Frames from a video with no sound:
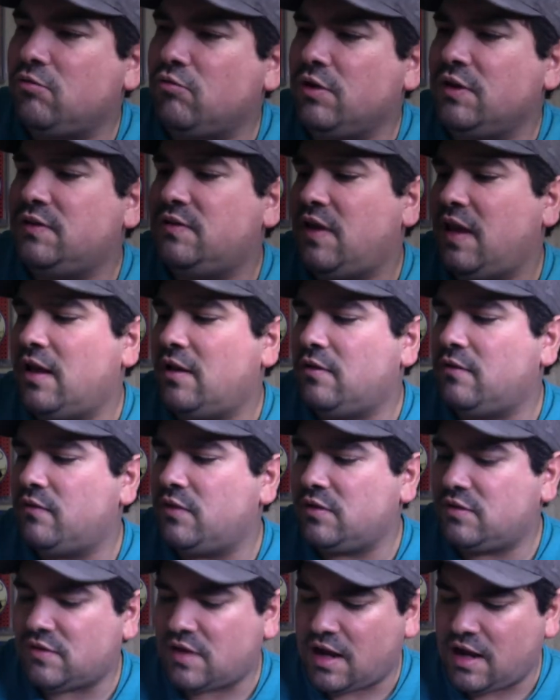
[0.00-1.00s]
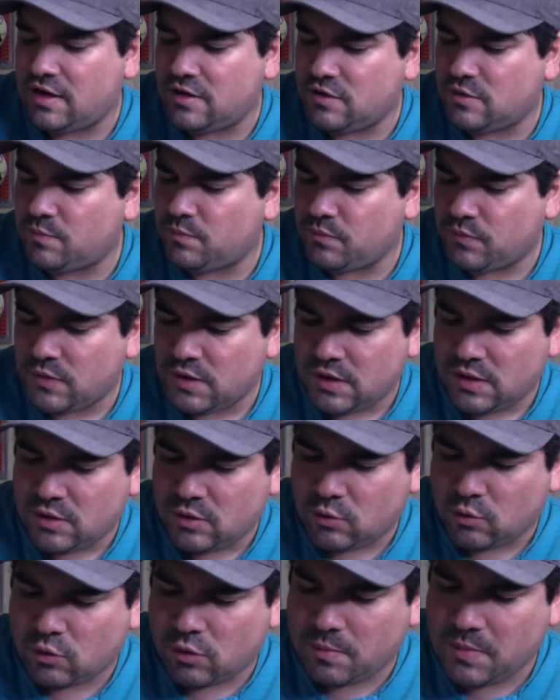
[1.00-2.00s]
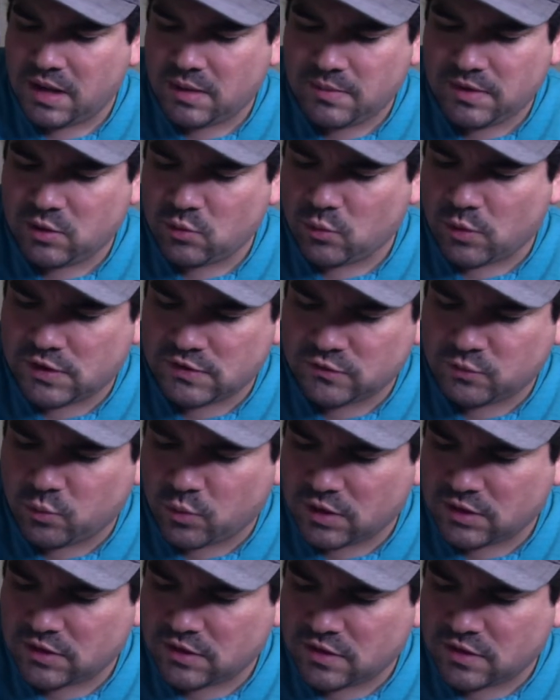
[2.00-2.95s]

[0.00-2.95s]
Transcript: retail of this item, or maybe it was what